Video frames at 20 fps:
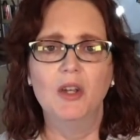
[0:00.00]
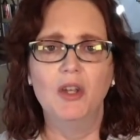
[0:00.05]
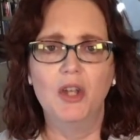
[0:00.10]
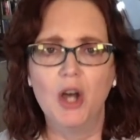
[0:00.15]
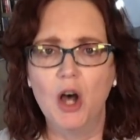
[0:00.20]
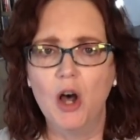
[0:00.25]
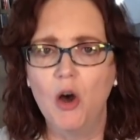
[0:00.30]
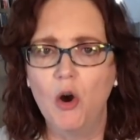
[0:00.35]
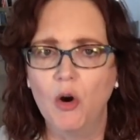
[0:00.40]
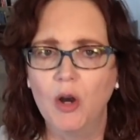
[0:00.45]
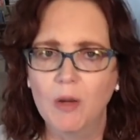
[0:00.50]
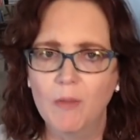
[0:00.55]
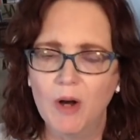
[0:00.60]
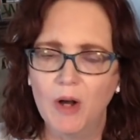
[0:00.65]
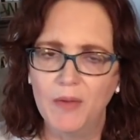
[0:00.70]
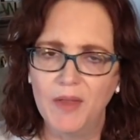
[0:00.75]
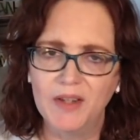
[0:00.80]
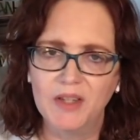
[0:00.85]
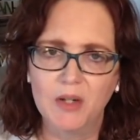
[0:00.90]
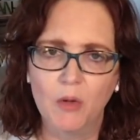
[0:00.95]
go. Come
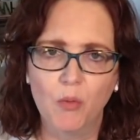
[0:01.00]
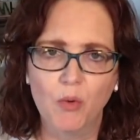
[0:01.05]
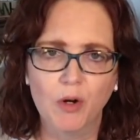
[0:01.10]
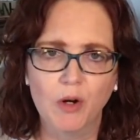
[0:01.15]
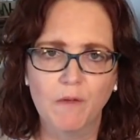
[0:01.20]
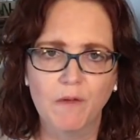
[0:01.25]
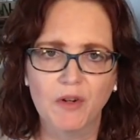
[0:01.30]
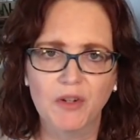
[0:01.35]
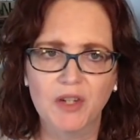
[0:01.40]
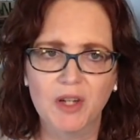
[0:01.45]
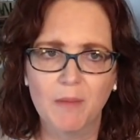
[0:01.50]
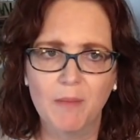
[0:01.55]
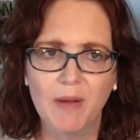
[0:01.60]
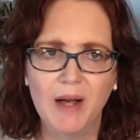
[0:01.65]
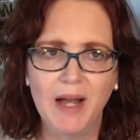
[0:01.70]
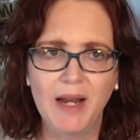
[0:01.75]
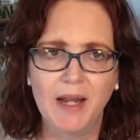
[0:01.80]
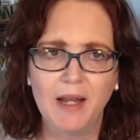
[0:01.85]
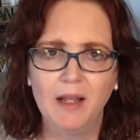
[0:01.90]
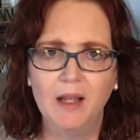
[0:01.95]
on, that's a word for
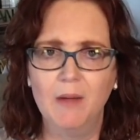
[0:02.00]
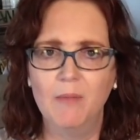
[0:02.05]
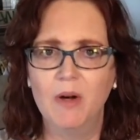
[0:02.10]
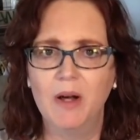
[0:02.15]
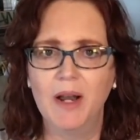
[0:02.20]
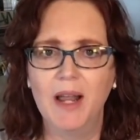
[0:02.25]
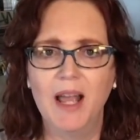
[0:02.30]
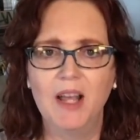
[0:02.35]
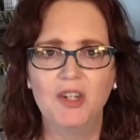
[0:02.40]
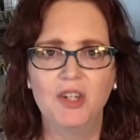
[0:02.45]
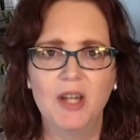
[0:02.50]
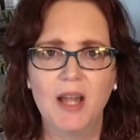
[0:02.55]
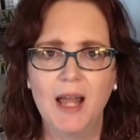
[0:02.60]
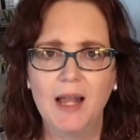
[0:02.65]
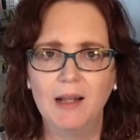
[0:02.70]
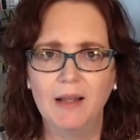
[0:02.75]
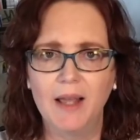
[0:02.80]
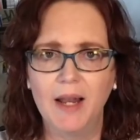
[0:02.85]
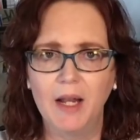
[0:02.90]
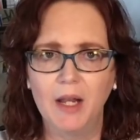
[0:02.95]
somebody. Come on,
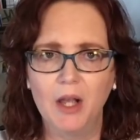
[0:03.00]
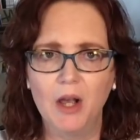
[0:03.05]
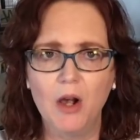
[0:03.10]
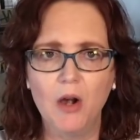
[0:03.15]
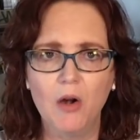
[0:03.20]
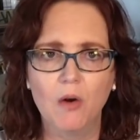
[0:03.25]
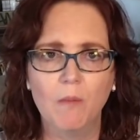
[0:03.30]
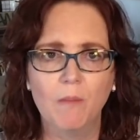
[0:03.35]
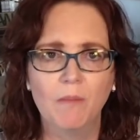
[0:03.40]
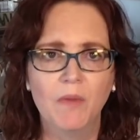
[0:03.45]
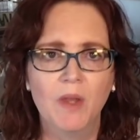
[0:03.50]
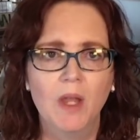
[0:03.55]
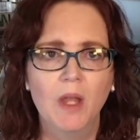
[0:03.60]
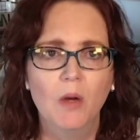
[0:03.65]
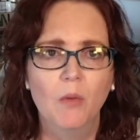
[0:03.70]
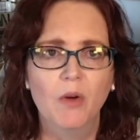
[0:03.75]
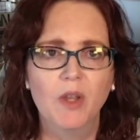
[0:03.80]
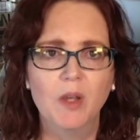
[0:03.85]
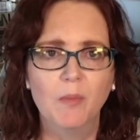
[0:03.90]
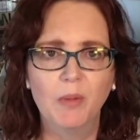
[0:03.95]
hashtag let it go.
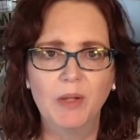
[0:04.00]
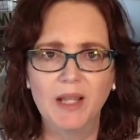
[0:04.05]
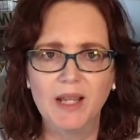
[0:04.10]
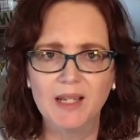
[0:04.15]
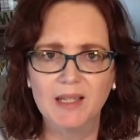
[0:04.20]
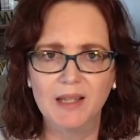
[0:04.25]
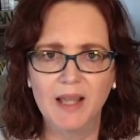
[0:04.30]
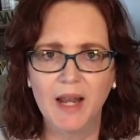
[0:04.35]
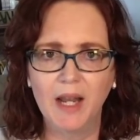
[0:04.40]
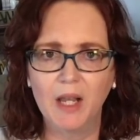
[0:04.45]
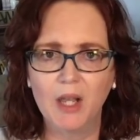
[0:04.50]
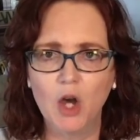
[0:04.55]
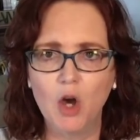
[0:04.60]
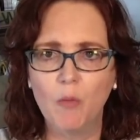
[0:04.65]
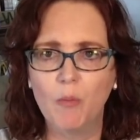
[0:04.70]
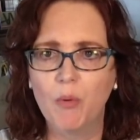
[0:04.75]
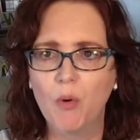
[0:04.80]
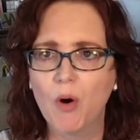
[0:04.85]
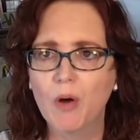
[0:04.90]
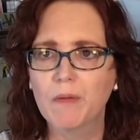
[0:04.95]
Will you please let it
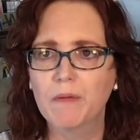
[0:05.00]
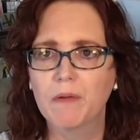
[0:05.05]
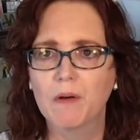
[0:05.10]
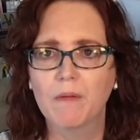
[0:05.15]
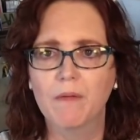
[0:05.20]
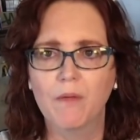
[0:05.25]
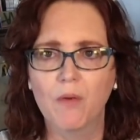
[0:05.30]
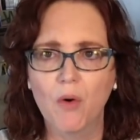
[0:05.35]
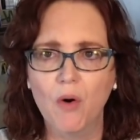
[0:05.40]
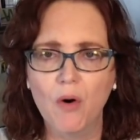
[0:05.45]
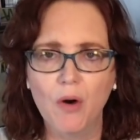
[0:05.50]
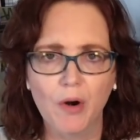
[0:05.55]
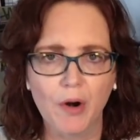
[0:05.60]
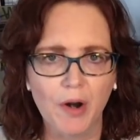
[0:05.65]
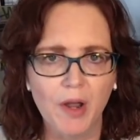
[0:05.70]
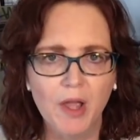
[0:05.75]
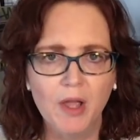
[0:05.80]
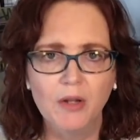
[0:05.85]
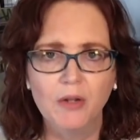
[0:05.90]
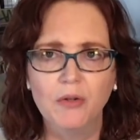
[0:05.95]
go? Por
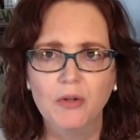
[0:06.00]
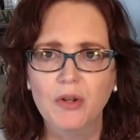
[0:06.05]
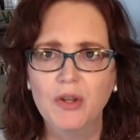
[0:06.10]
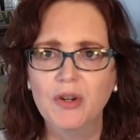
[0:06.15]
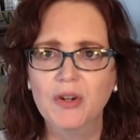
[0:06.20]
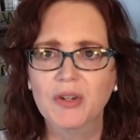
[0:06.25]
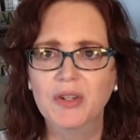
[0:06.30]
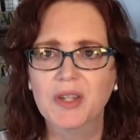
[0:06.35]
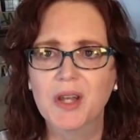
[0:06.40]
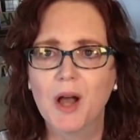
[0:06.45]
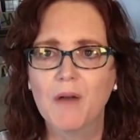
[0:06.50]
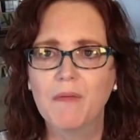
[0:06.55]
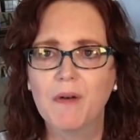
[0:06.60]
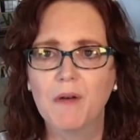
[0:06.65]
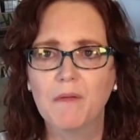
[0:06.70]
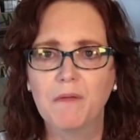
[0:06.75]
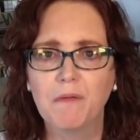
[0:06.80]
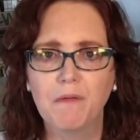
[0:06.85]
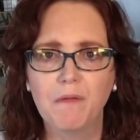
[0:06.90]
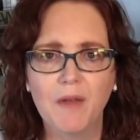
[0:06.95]
favor. Do yourself
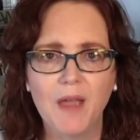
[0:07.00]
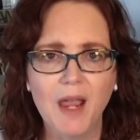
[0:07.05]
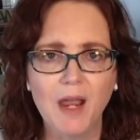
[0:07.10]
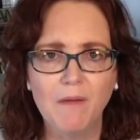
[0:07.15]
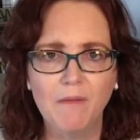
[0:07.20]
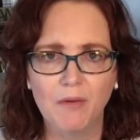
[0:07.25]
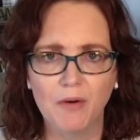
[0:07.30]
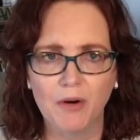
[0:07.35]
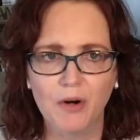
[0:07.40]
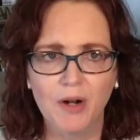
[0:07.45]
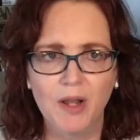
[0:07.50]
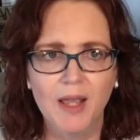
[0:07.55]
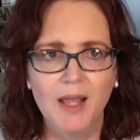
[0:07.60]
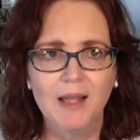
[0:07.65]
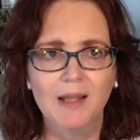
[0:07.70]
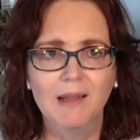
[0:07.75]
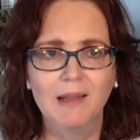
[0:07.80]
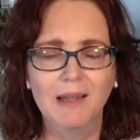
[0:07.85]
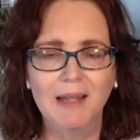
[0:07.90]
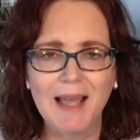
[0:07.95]
a favor.
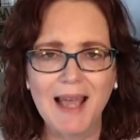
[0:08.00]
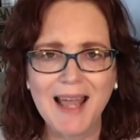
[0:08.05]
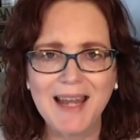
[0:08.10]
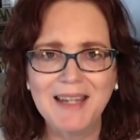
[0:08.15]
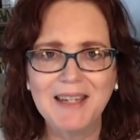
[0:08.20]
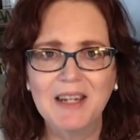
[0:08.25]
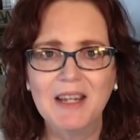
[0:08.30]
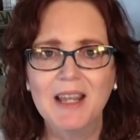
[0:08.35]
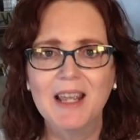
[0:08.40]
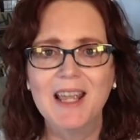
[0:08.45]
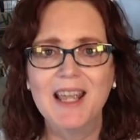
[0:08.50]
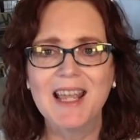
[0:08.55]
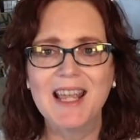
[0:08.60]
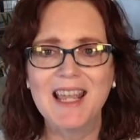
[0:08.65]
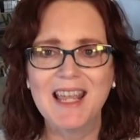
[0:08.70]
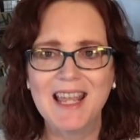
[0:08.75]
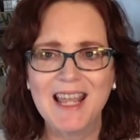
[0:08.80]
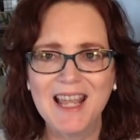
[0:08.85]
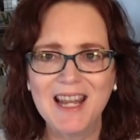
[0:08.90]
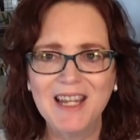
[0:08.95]
Let
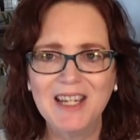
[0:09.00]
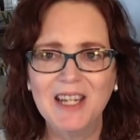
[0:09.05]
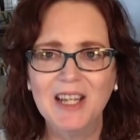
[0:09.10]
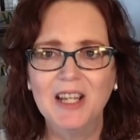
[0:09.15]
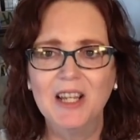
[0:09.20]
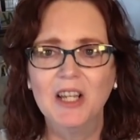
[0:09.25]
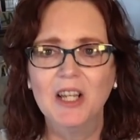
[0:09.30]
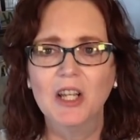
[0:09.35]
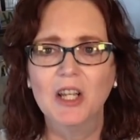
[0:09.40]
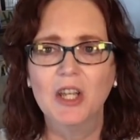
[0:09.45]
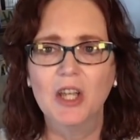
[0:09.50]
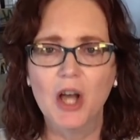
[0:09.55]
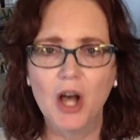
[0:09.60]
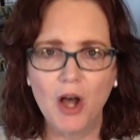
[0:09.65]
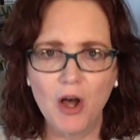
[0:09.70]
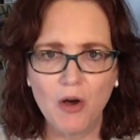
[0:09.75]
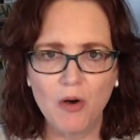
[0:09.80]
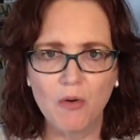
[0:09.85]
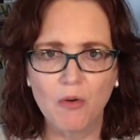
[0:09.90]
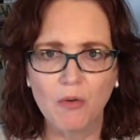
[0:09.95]
it
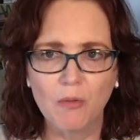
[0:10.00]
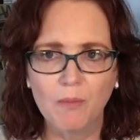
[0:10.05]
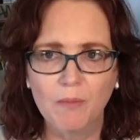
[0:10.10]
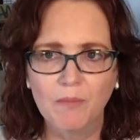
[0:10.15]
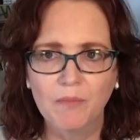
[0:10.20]
go.